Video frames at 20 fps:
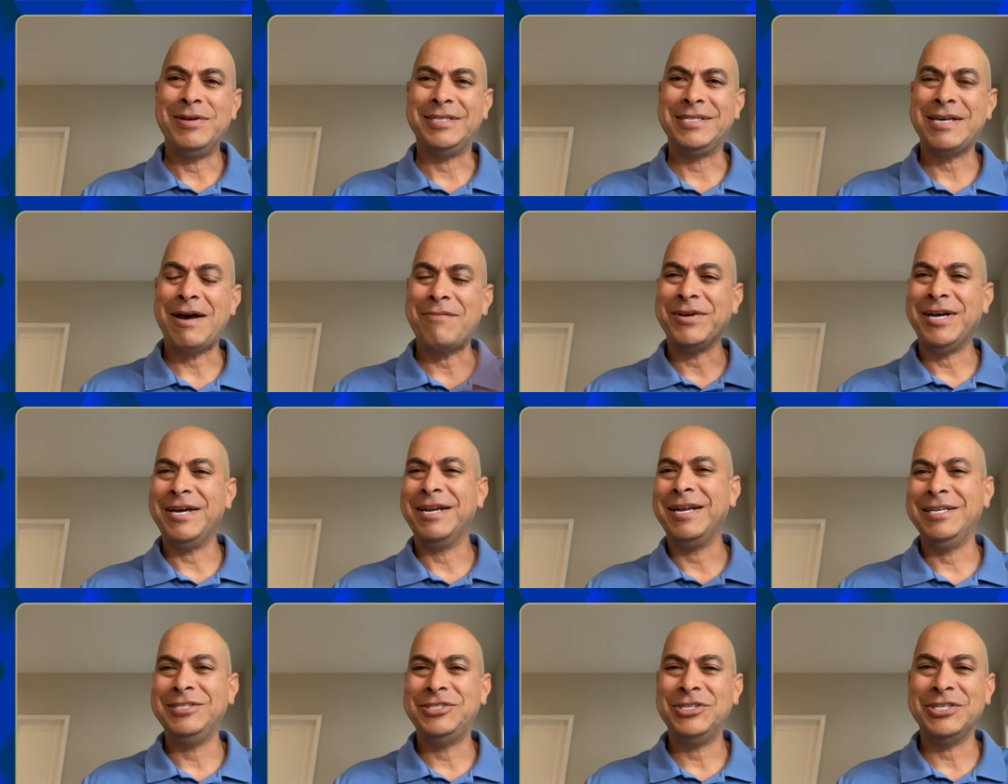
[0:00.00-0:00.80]
Top Gun
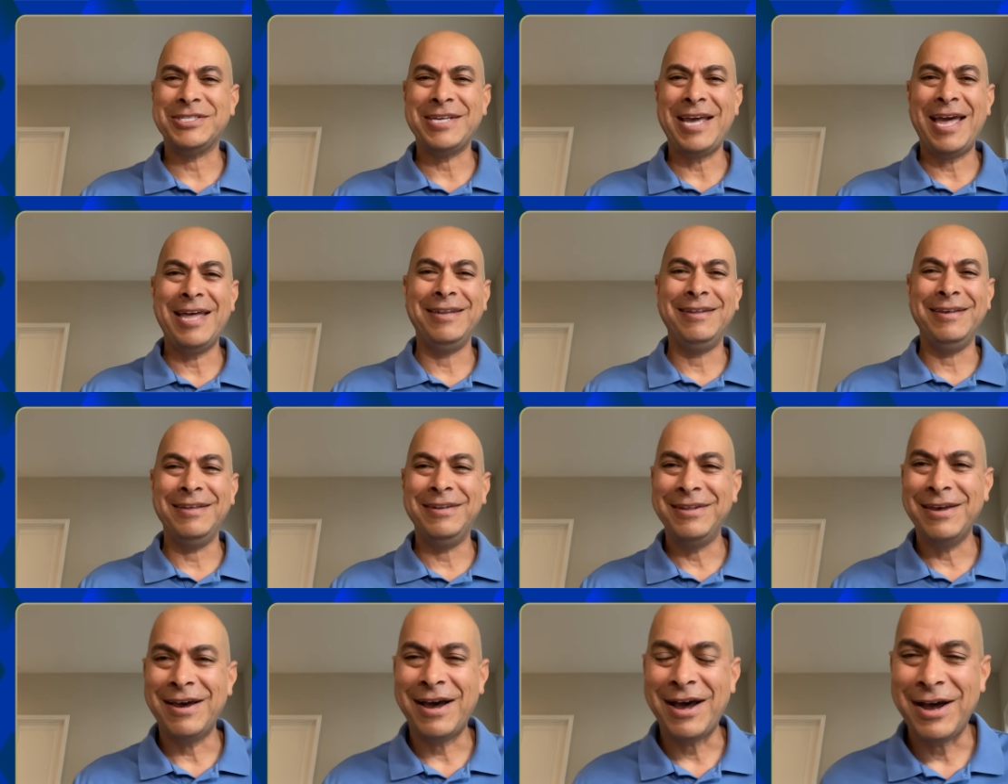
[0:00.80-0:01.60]
had just
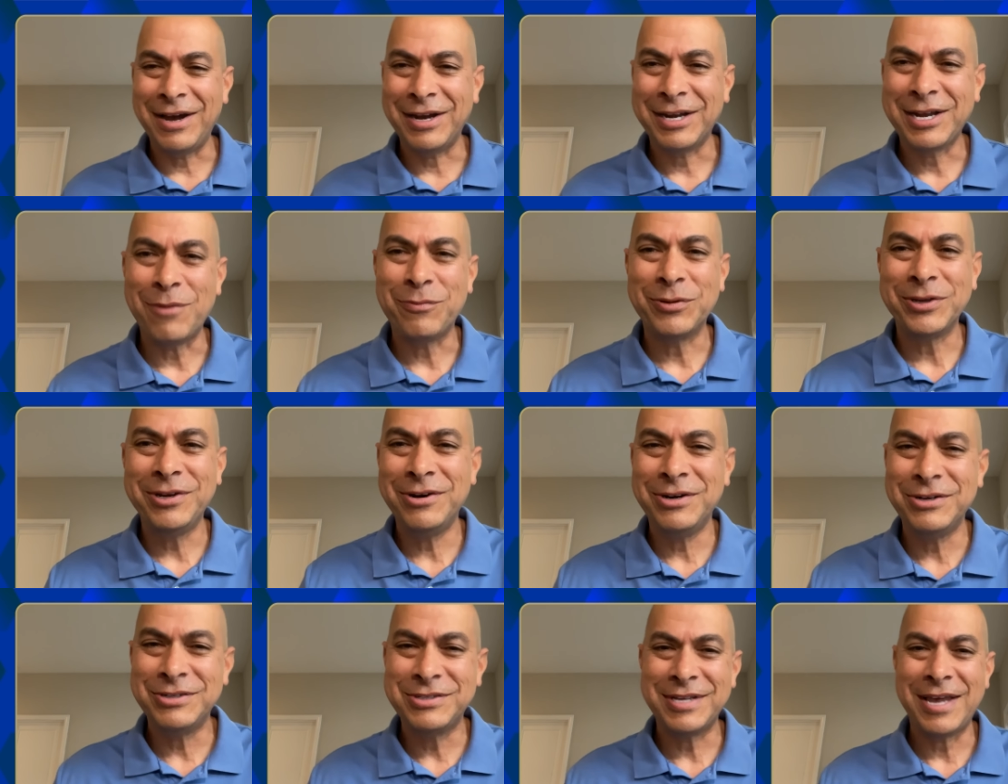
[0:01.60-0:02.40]
ended a couple
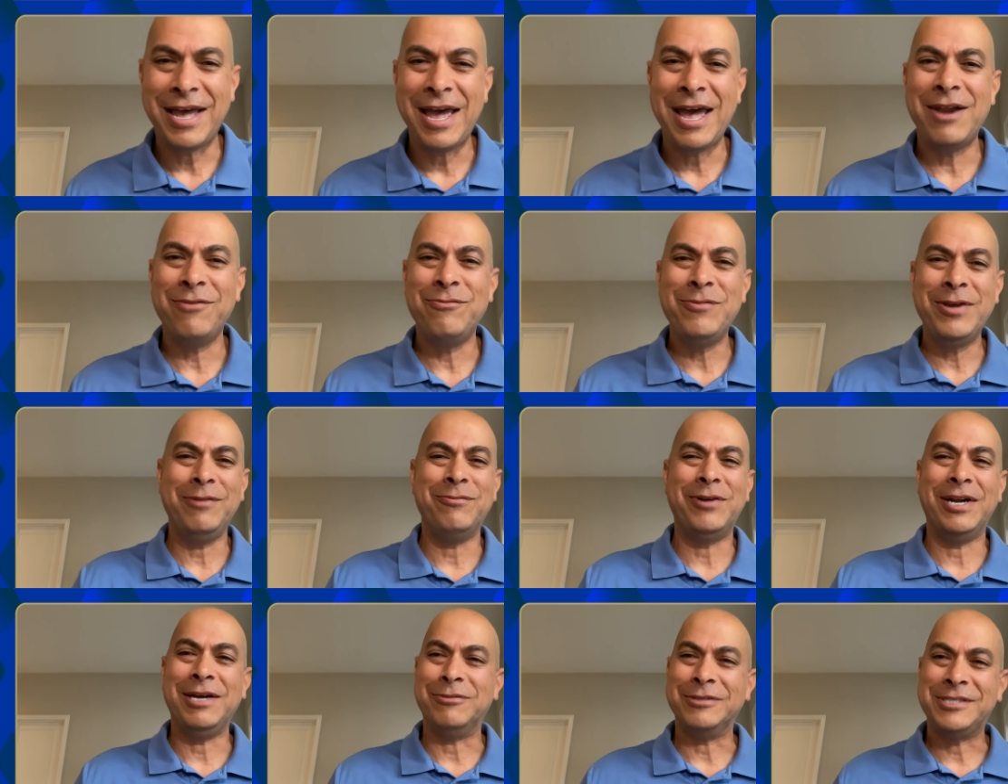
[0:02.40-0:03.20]
years ahead of me,
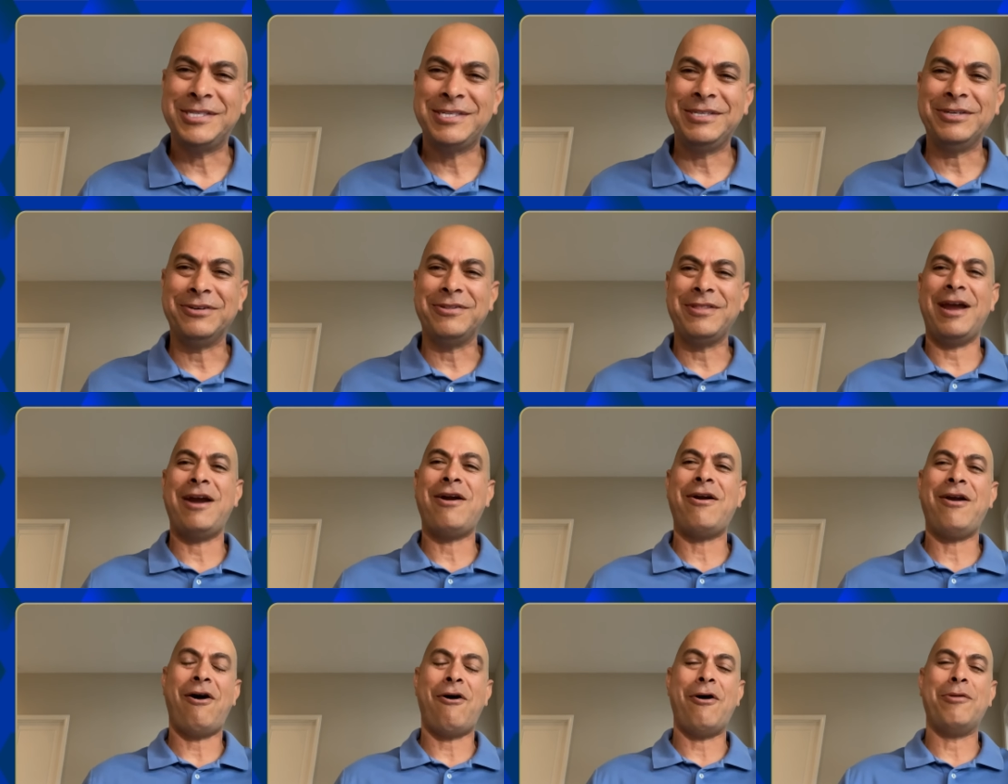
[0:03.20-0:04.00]
but it was still
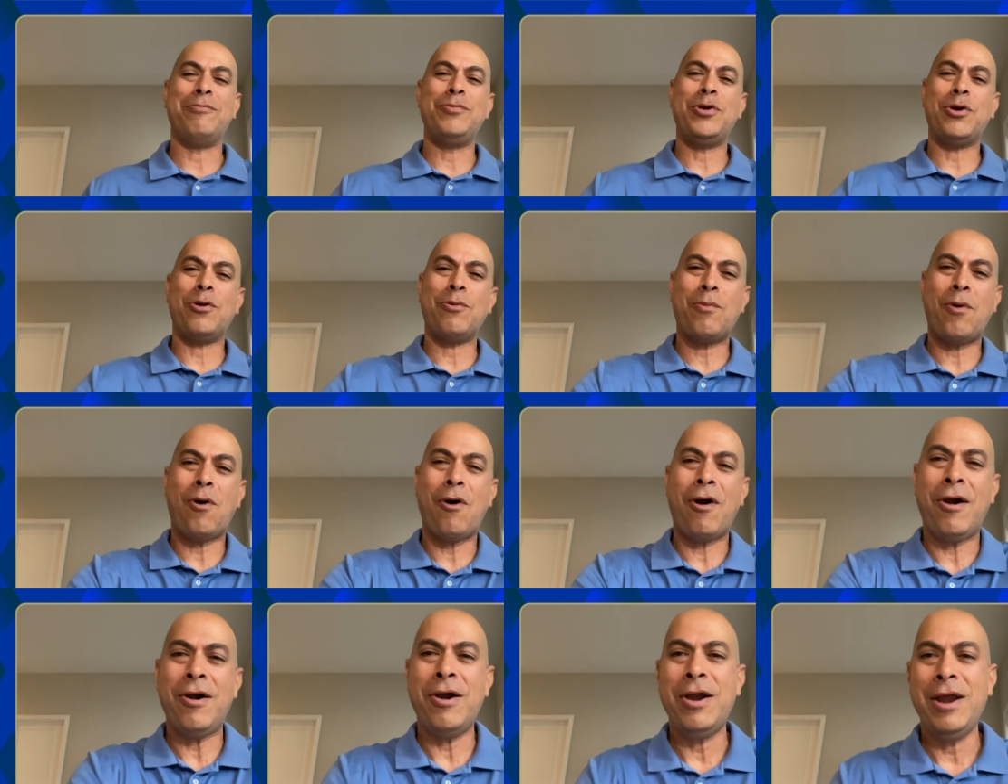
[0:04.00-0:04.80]
there on
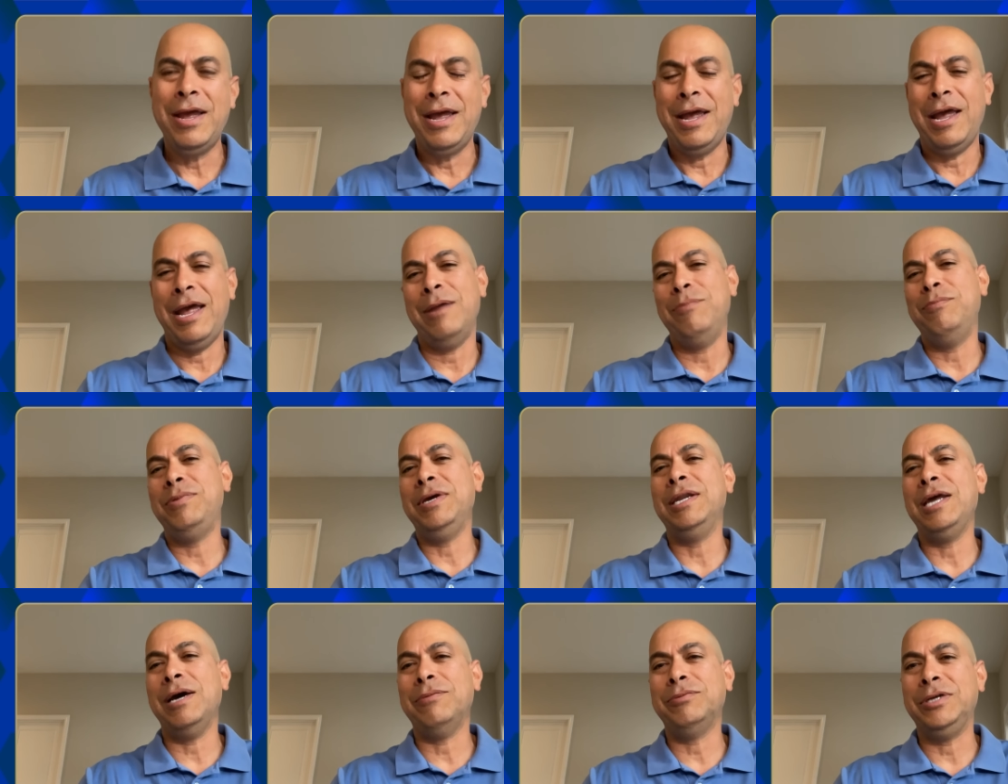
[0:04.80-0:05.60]
Miramar, and
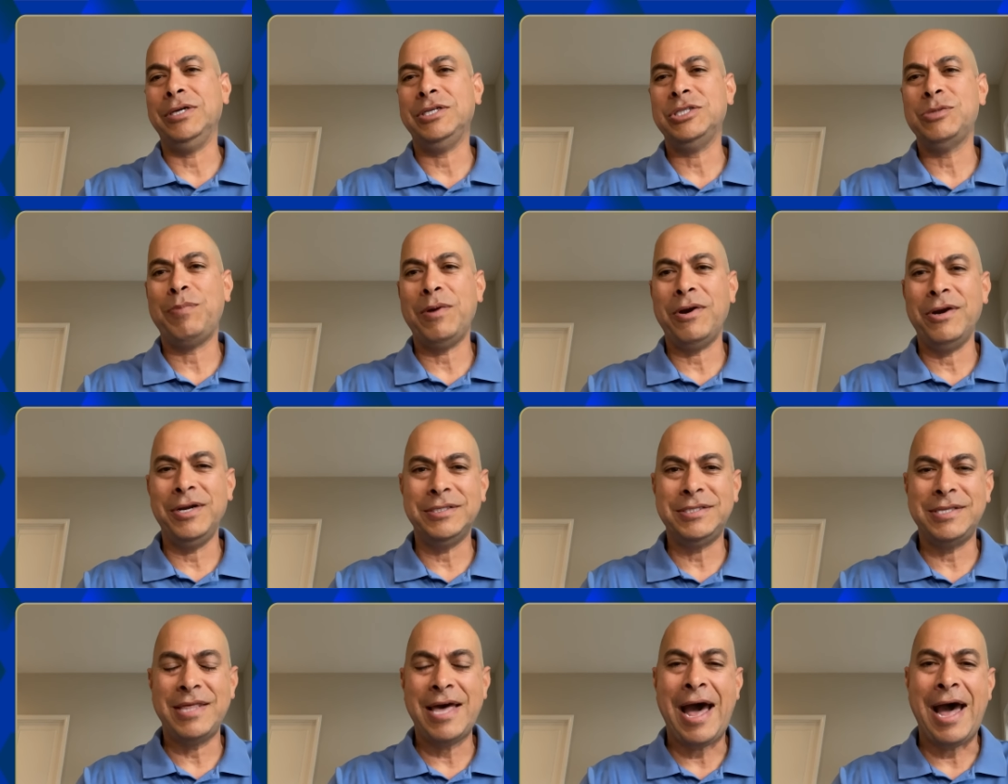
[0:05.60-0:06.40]
being able to
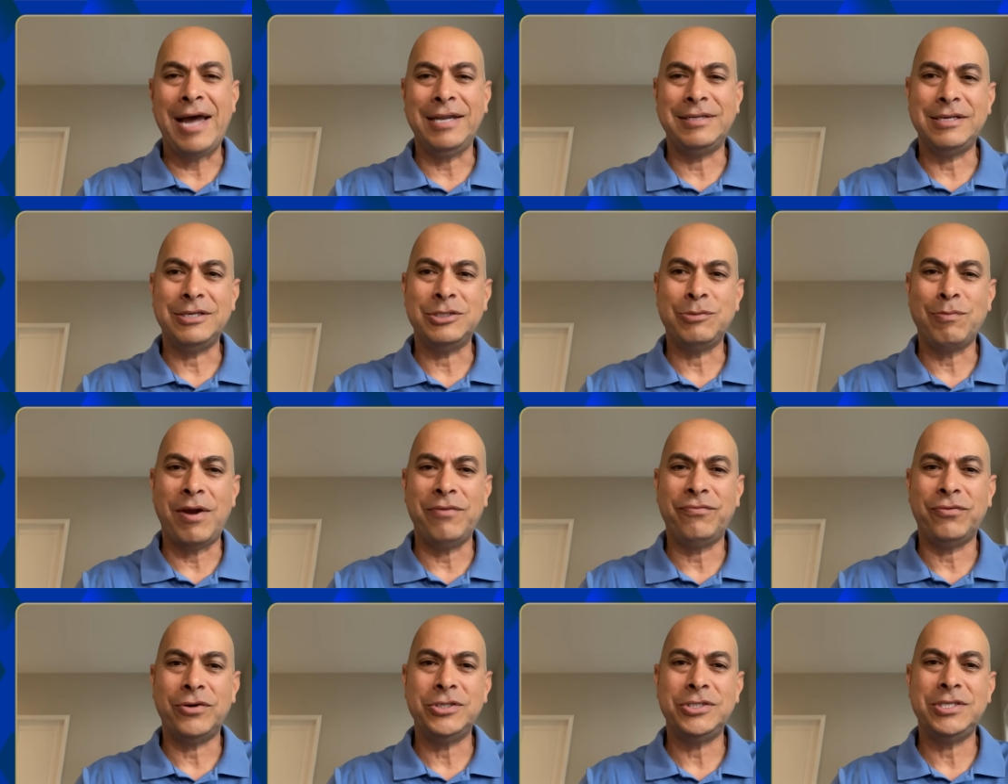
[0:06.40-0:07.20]
experience that as my
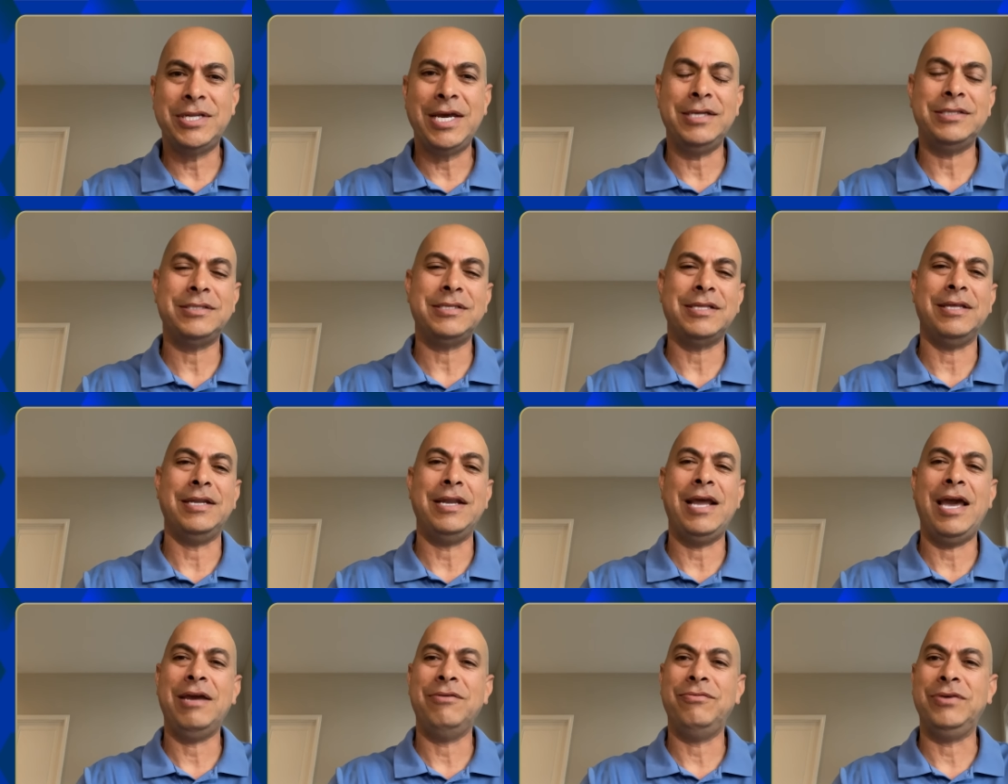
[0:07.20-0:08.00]
first taste of the
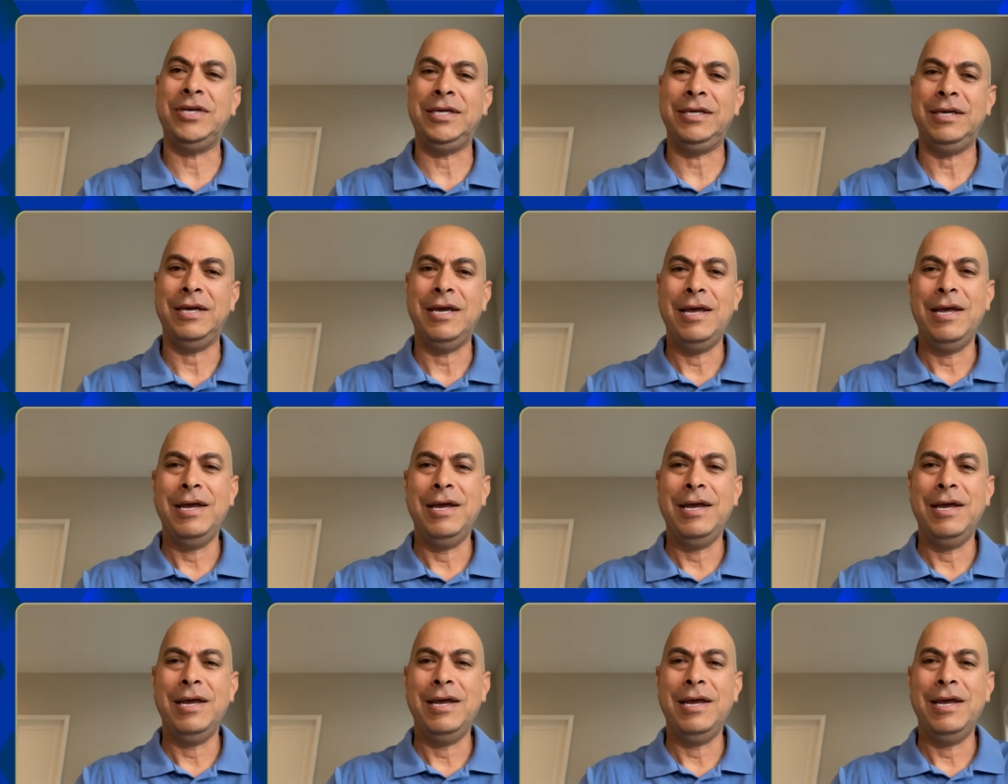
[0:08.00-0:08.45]
Navy,